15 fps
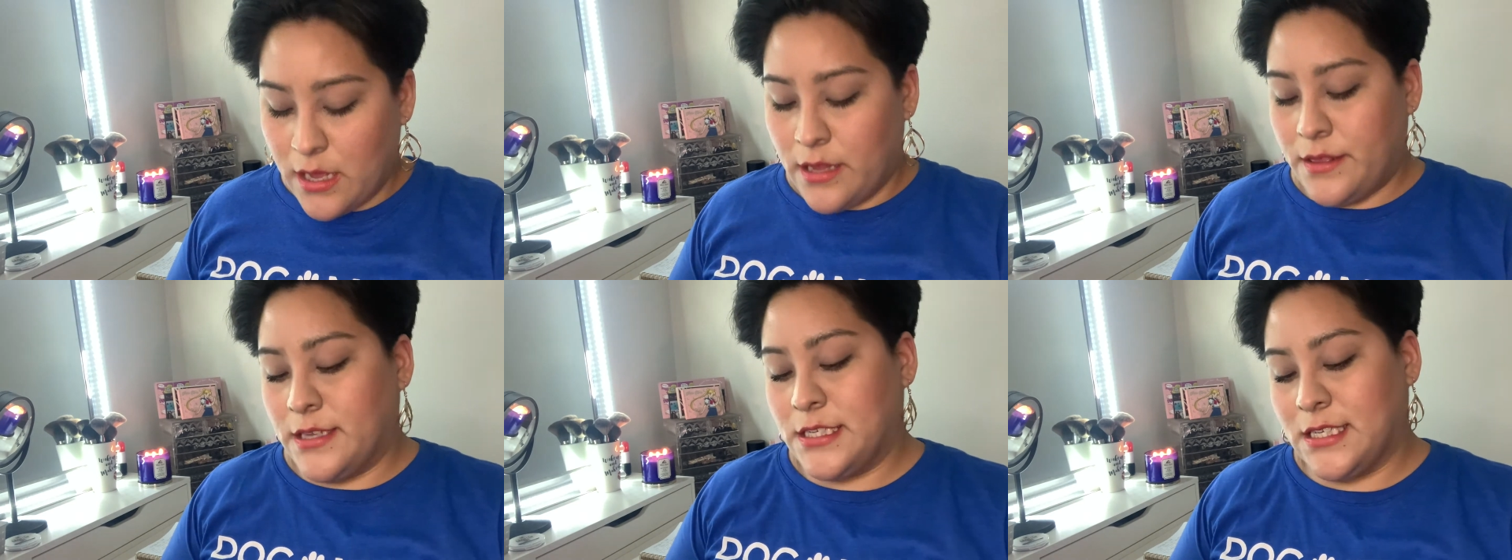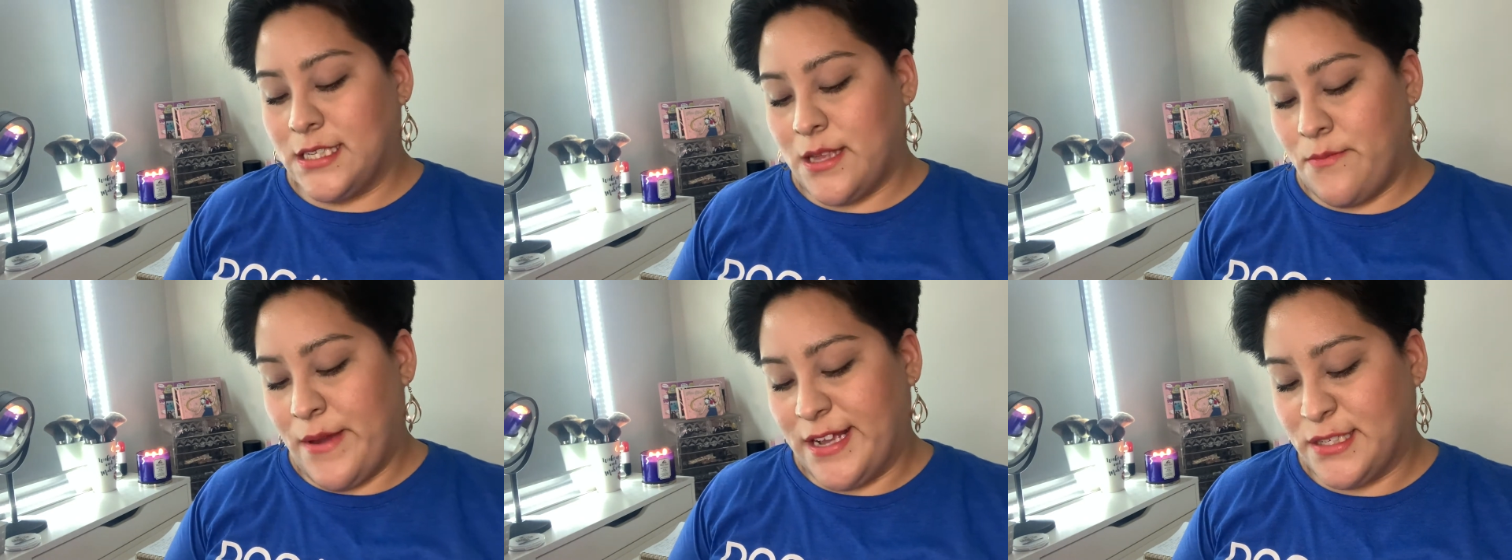This is the
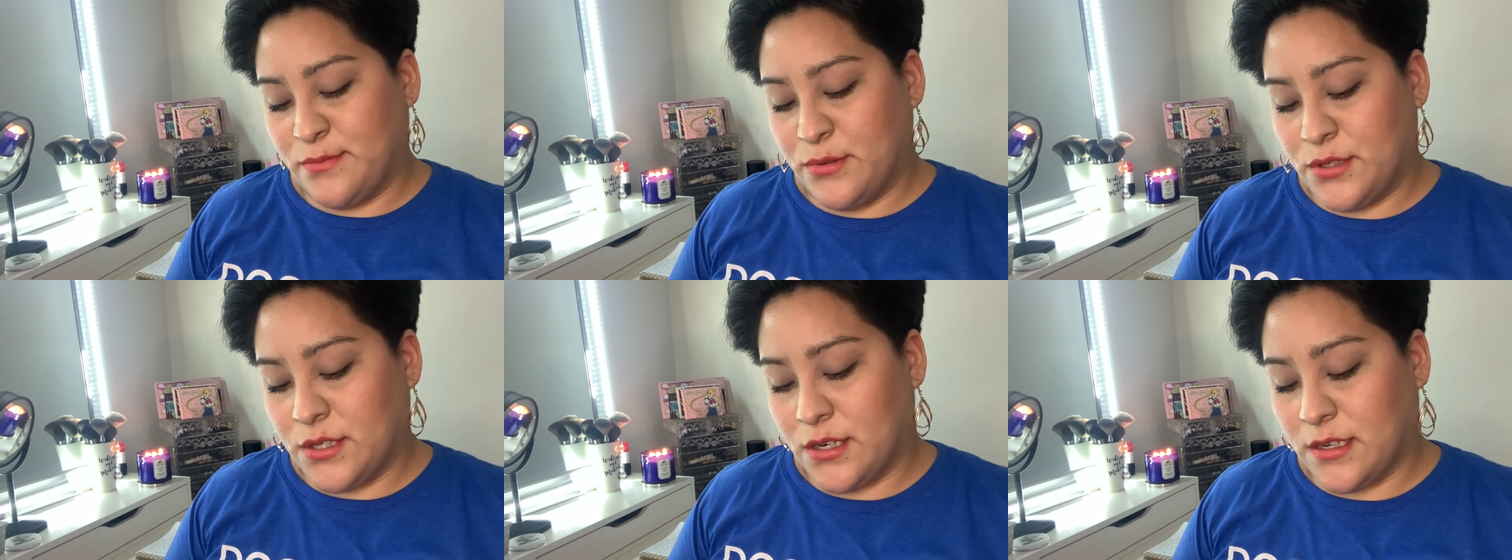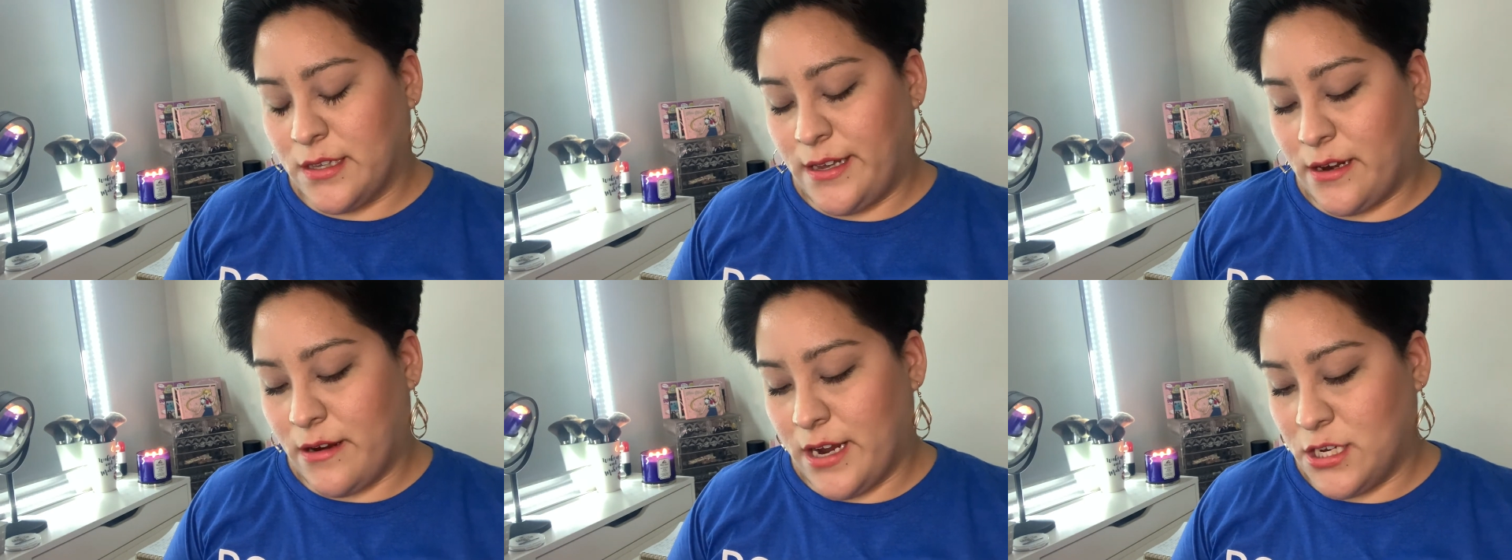base booster
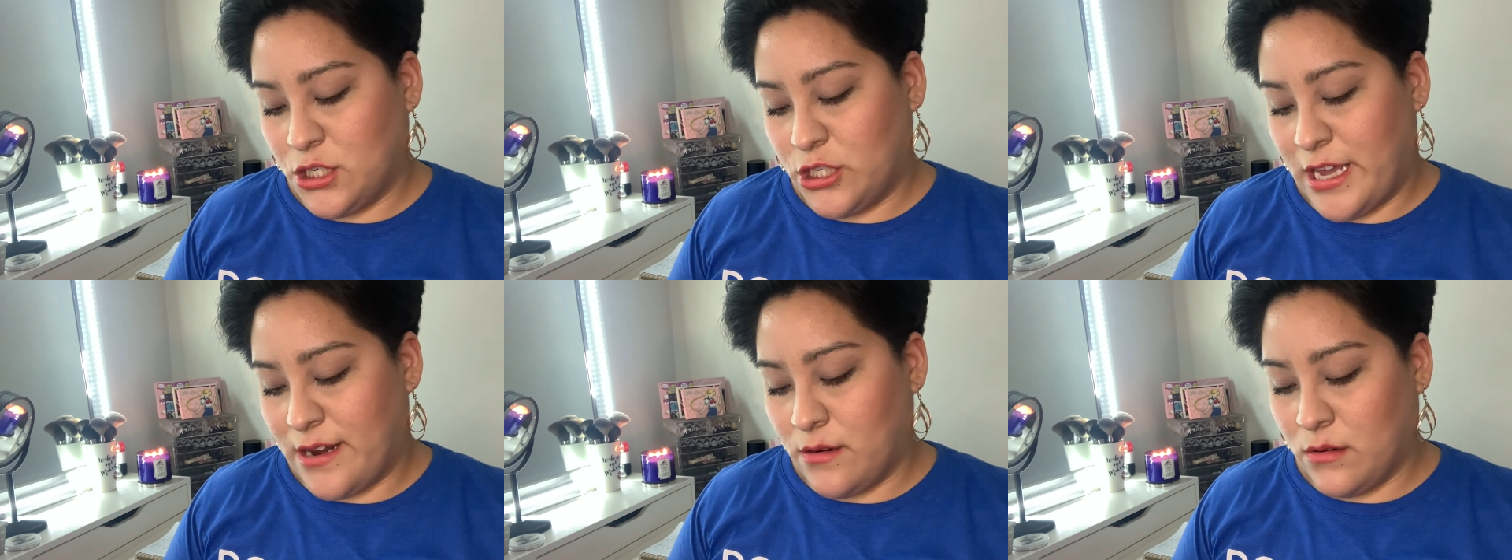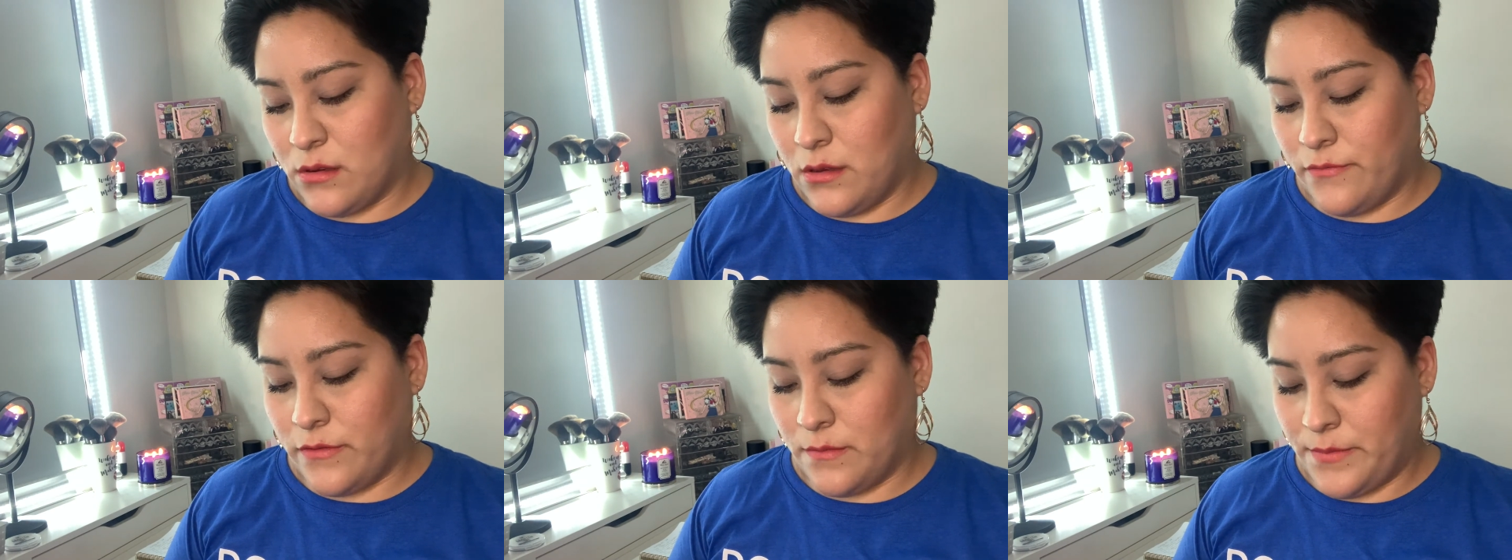glitter and shadow glue
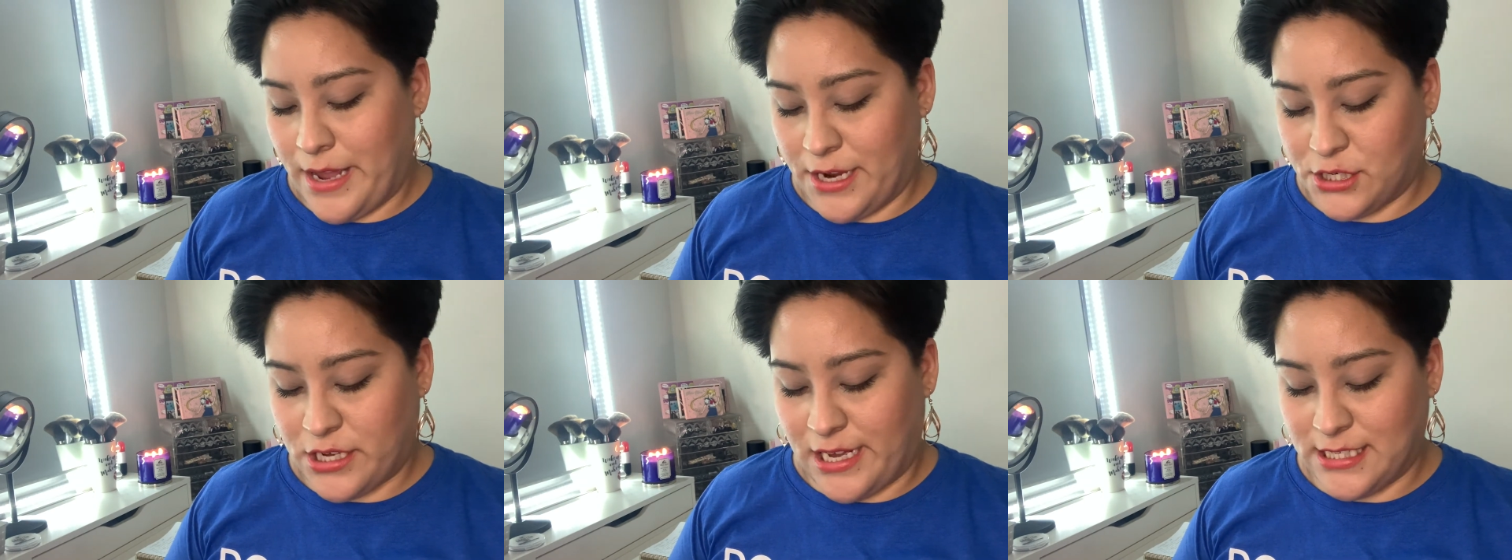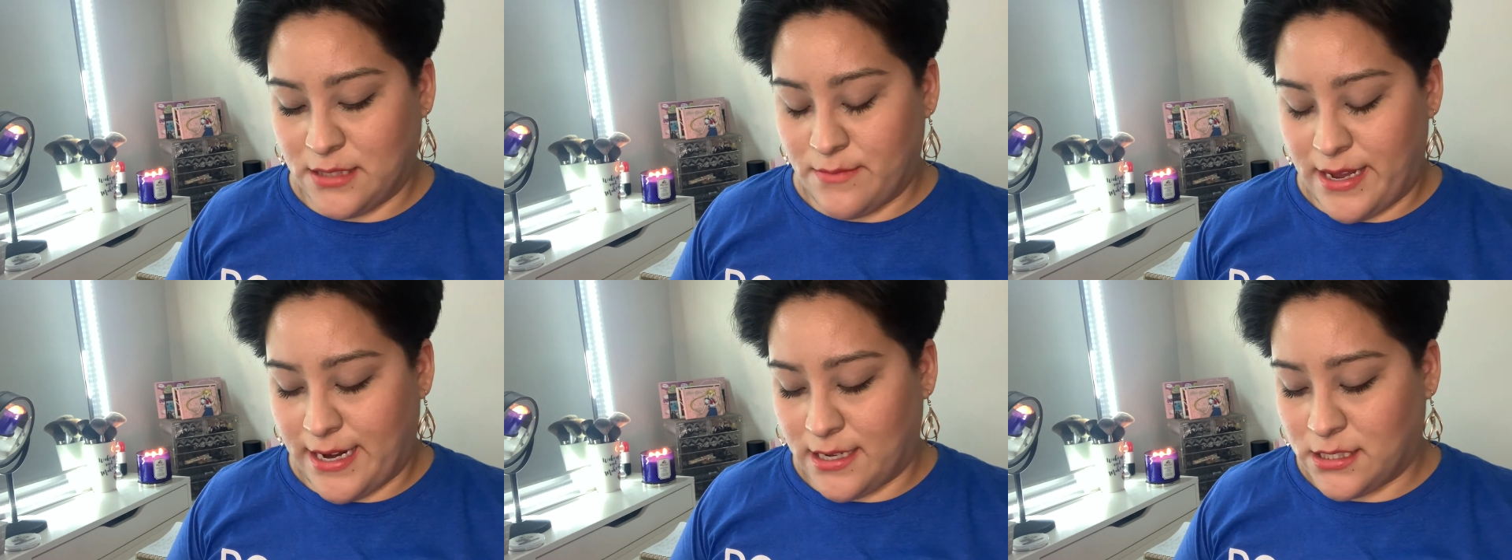from BH
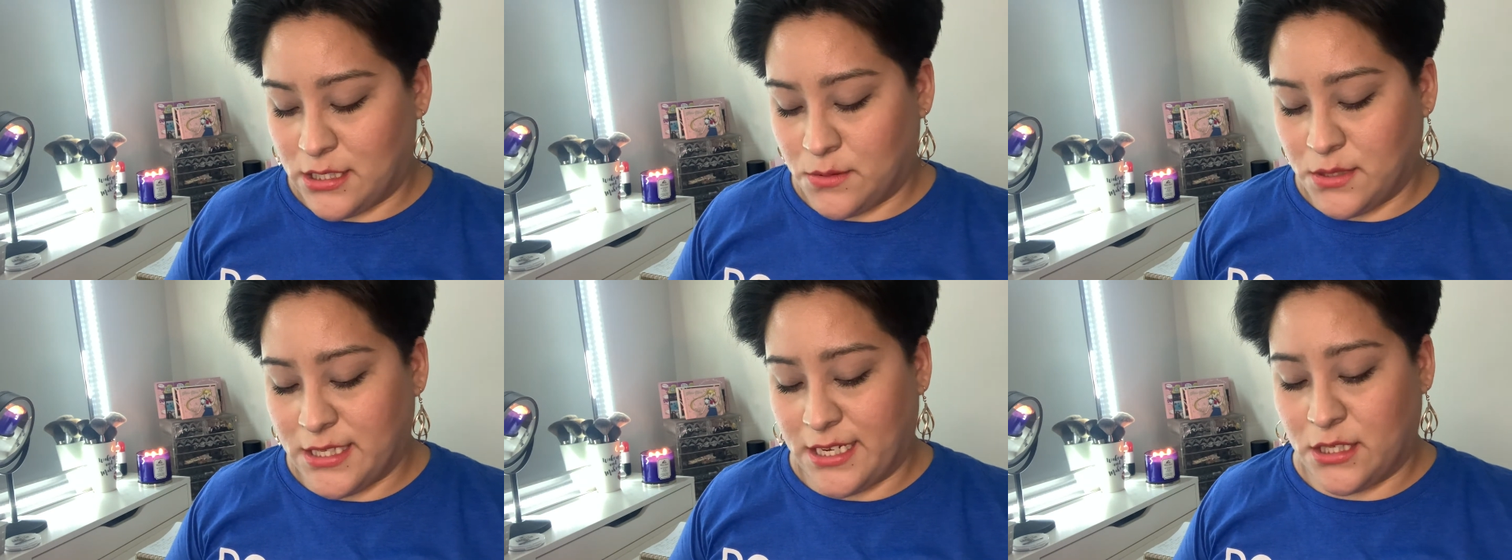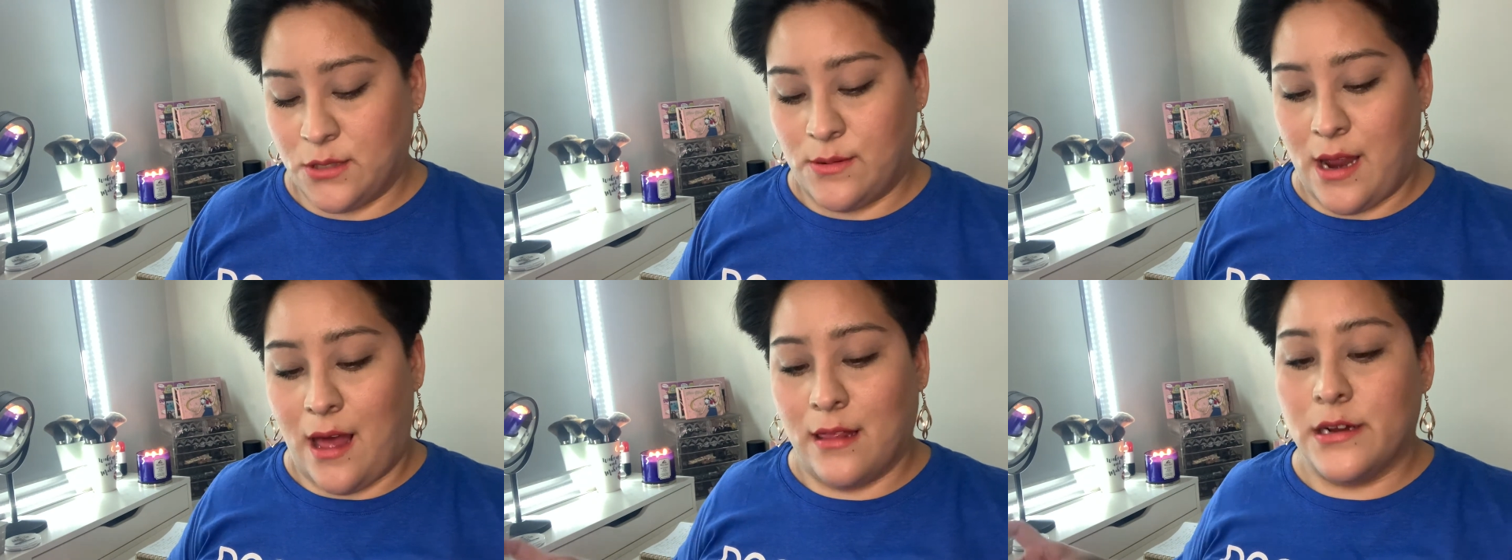Cosmetics. This was like
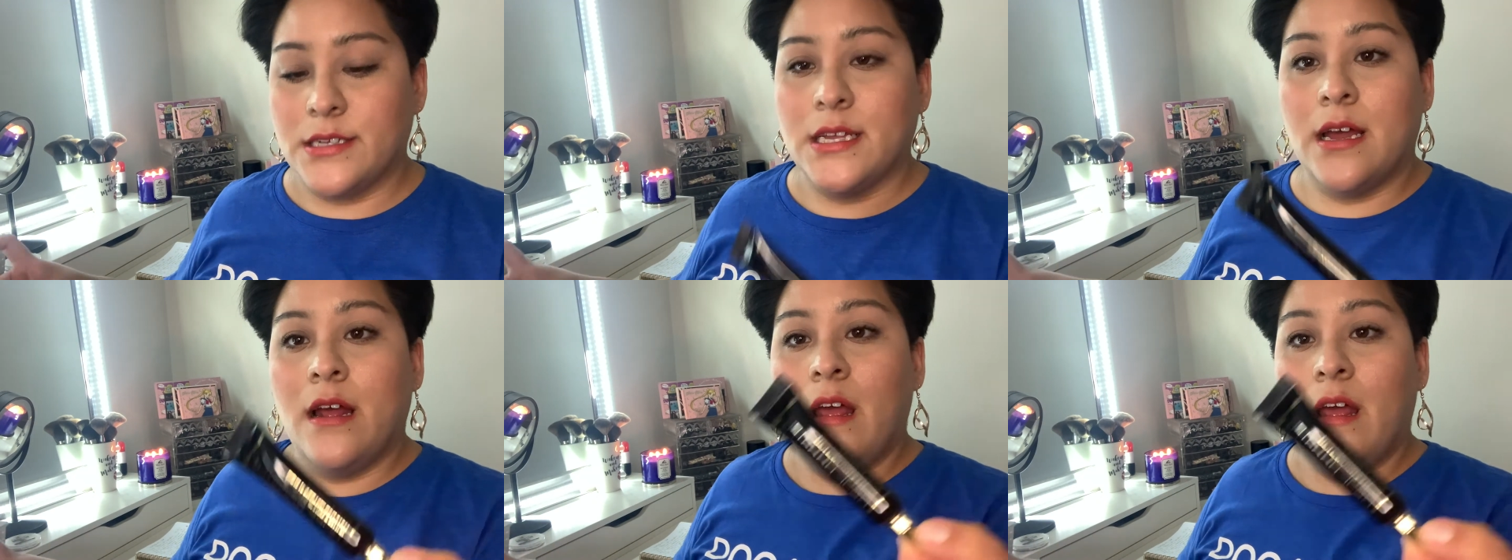$2.